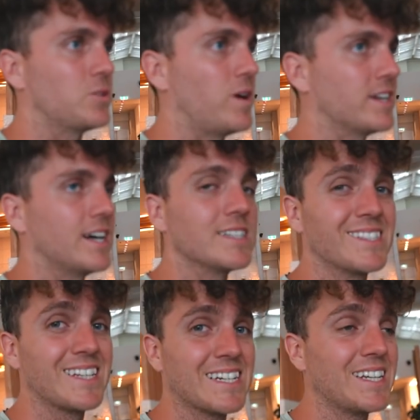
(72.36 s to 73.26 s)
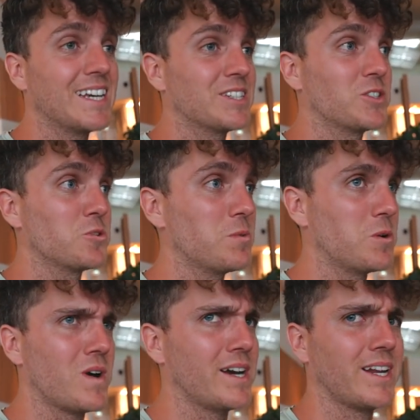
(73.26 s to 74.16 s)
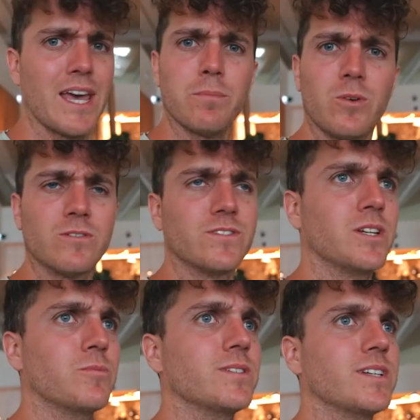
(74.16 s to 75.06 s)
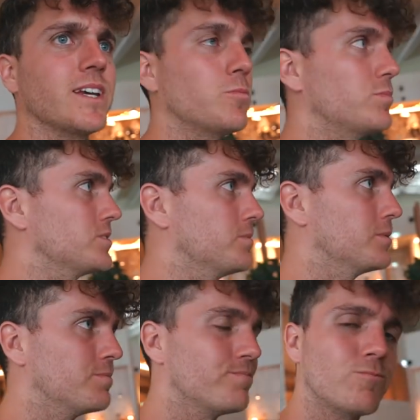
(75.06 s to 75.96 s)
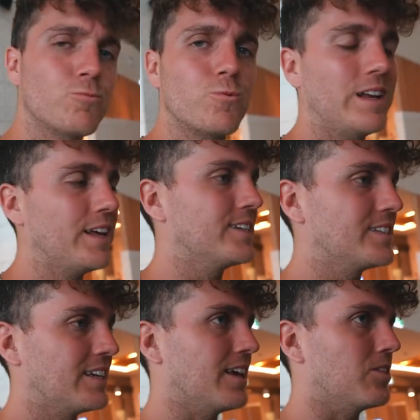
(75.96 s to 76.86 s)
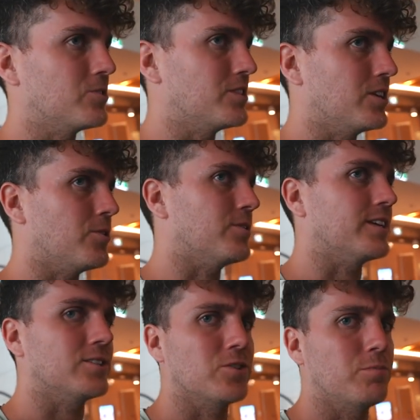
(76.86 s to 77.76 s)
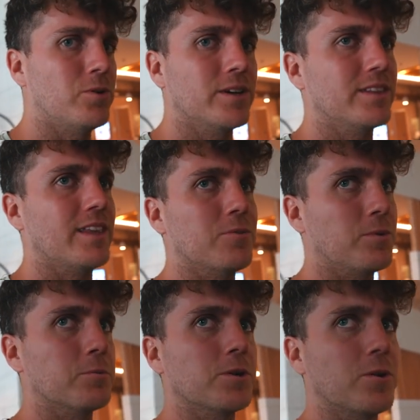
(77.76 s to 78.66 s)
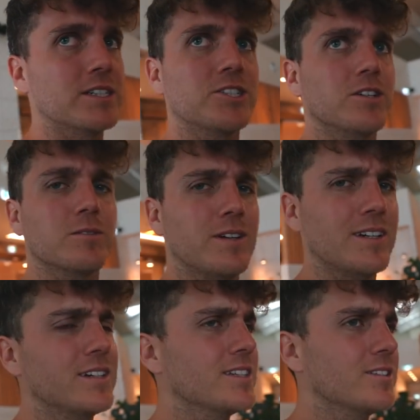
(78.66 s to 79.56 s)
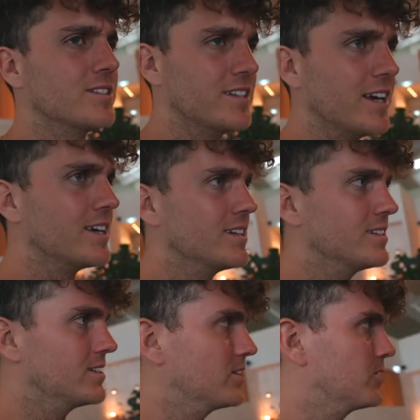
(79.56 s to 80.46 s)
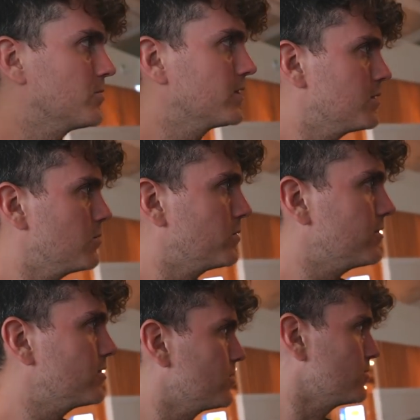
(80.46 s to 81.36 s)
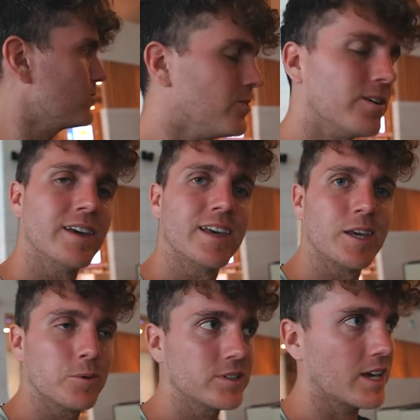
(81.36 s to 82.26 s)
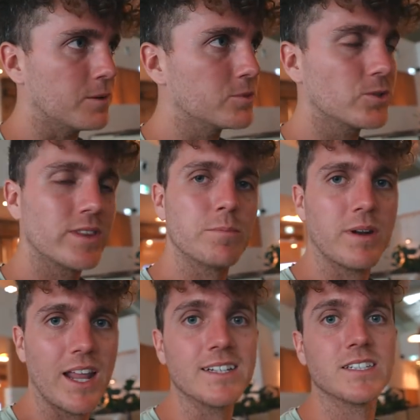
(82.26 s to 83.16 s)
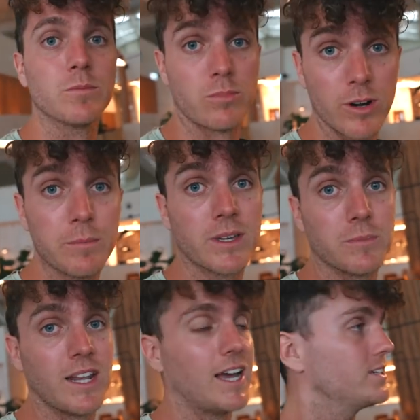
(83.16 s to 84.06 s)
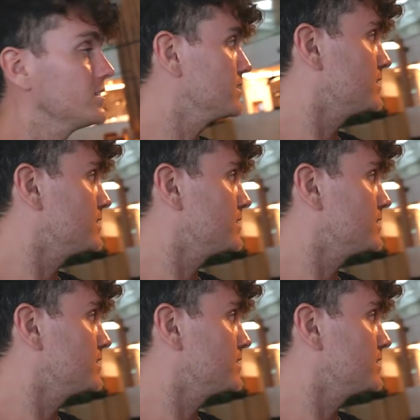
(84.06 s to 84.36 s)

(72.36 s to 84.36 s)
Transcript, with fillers: is quite nice. It's actually a super quiet airport for some reason here at Brisbane. Really easy to get through security, to the point that we were quite shocked. Like, oh, is there a second security we have to go through? We just come to the Plaza Premium Lounge.